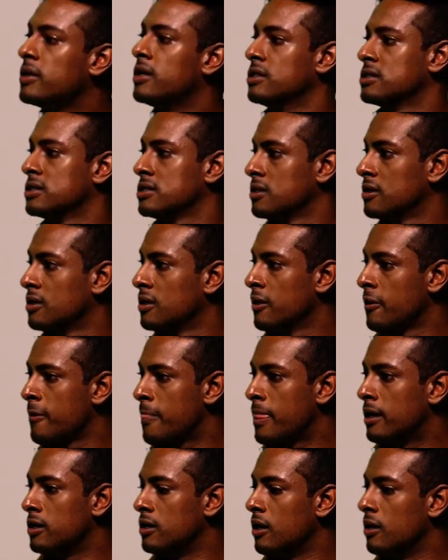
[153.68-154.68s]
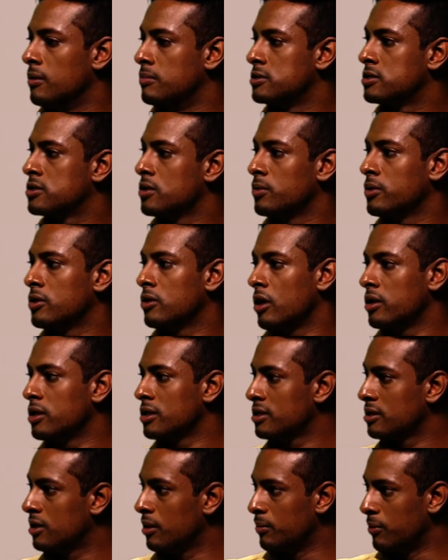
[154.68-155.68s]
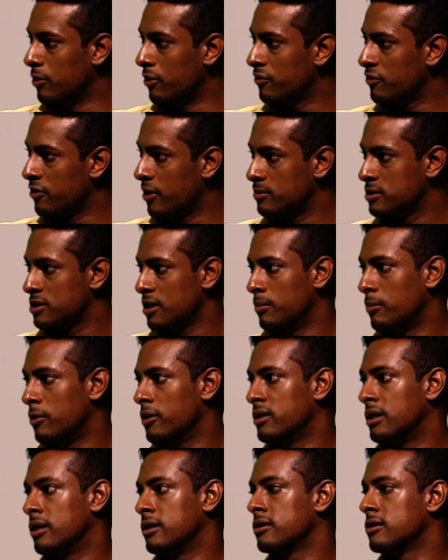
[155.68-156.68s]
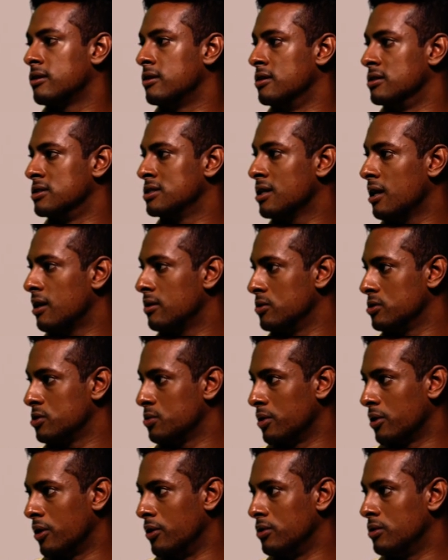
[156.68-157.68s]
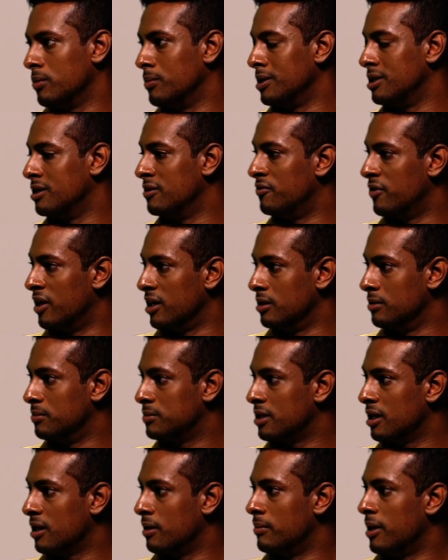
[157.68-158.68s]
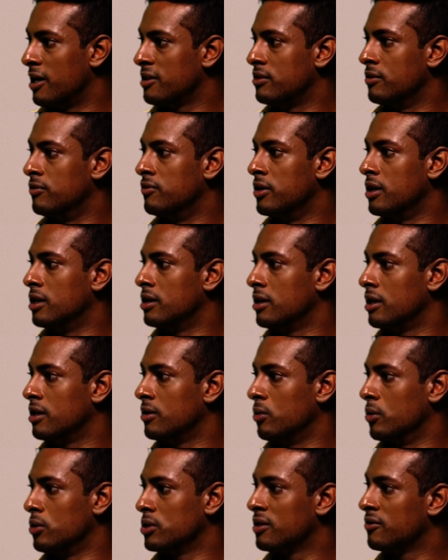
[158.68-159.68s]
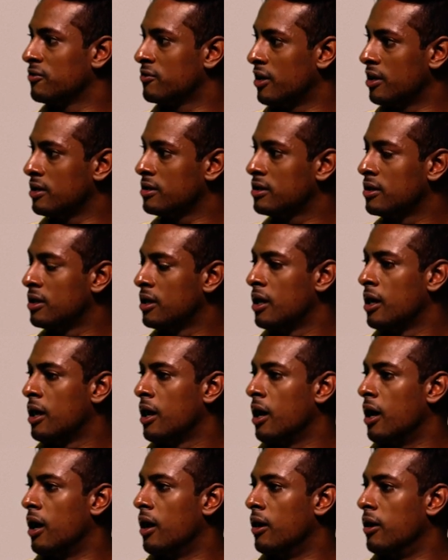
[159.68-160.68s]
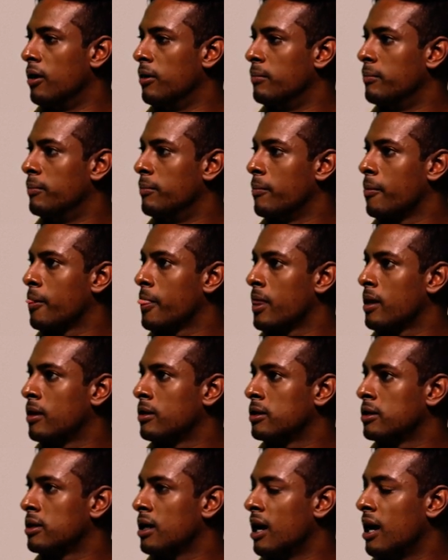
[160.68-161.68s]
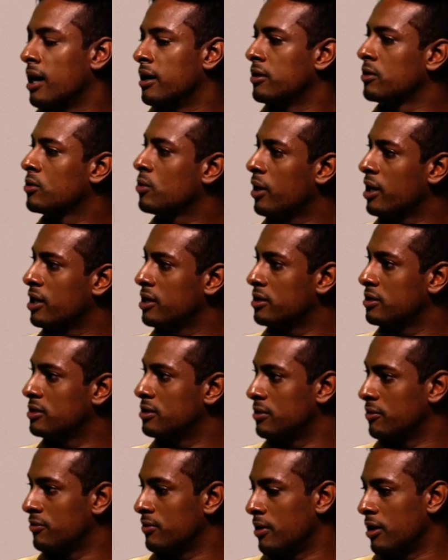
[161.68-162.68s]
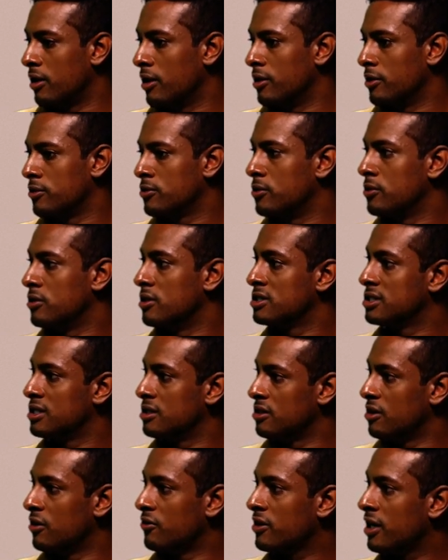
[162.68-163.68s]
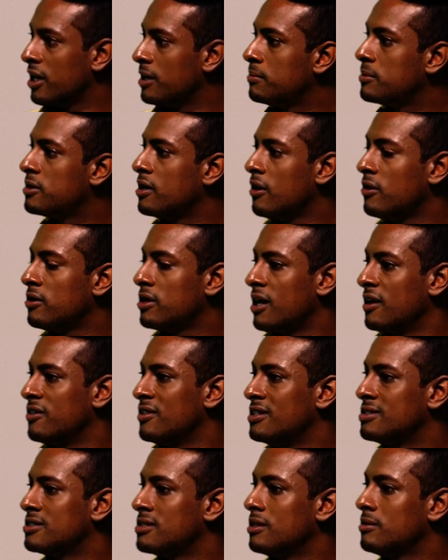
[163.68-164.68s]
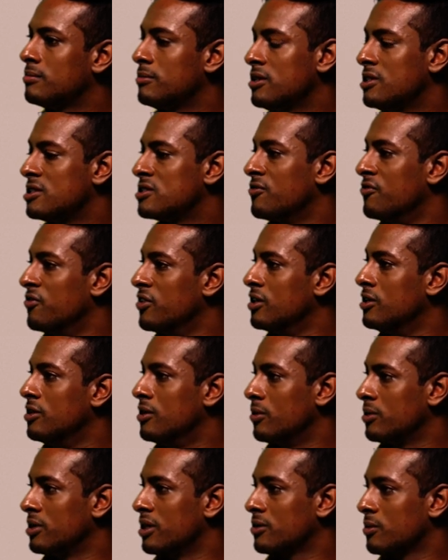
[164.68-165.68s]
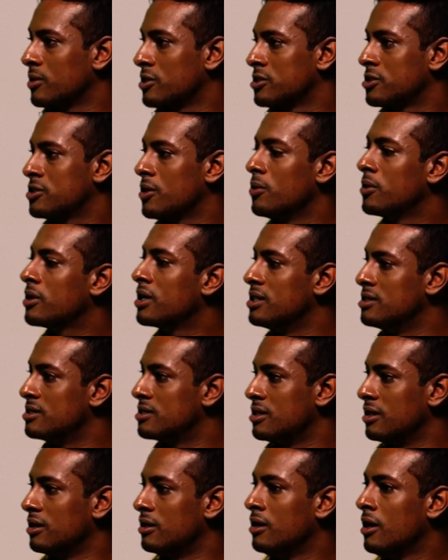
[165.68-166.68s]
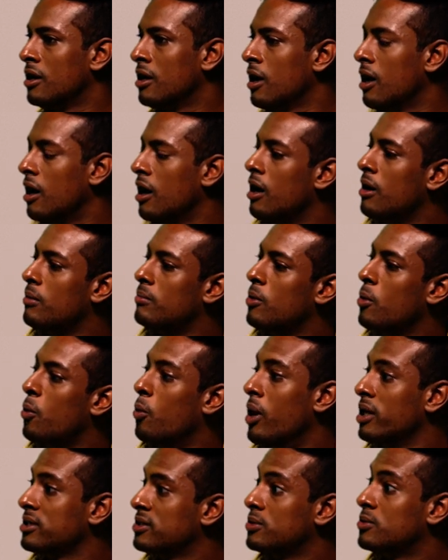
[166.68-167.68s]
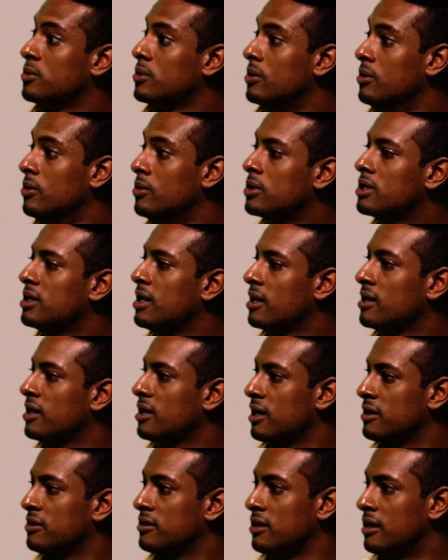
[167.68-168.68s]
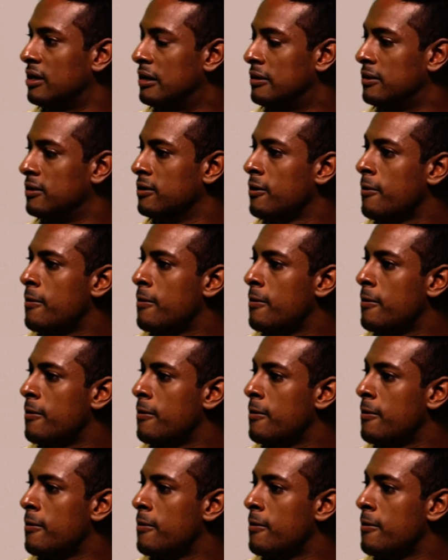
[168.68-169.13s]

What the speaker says: Yes. So we got a tip off from someone that the silos were going to be developed at the V&A waterfront. I inquired through the city of Cape Town, and they sent me this video that was showcasing what it would look like at the end.